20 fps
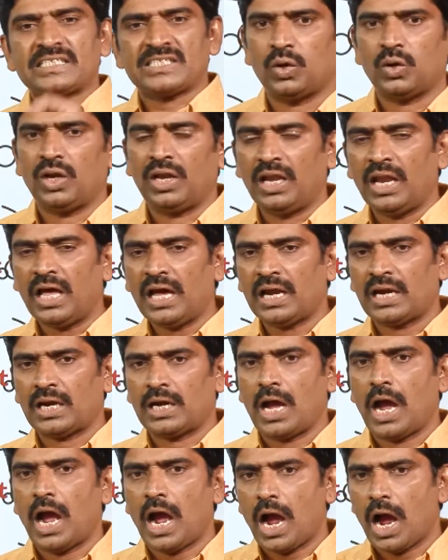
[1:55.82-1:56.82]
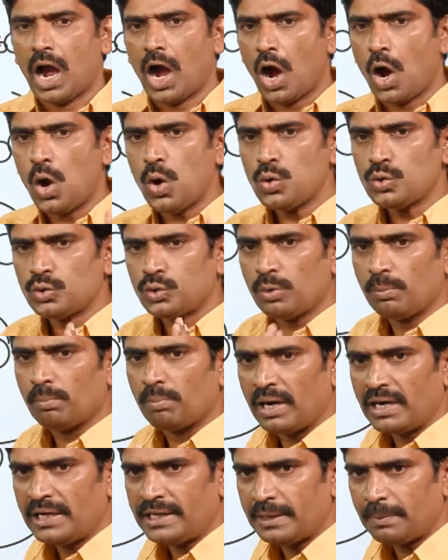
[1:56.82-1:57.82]
learn how to
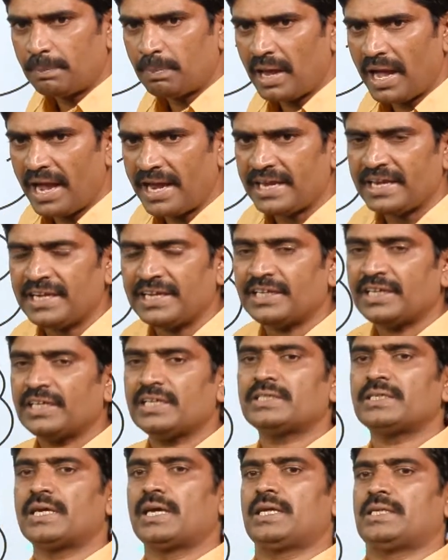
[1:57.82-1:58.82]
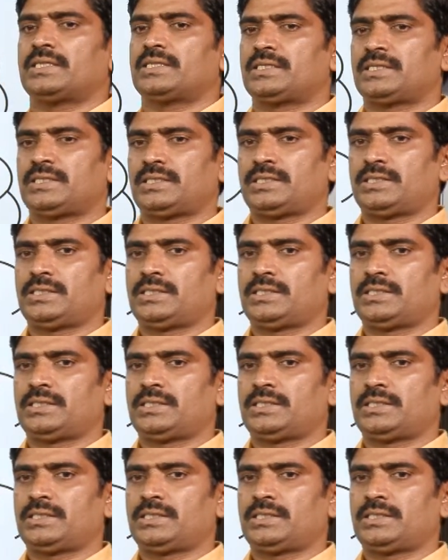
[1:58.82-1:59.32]
multiply integers.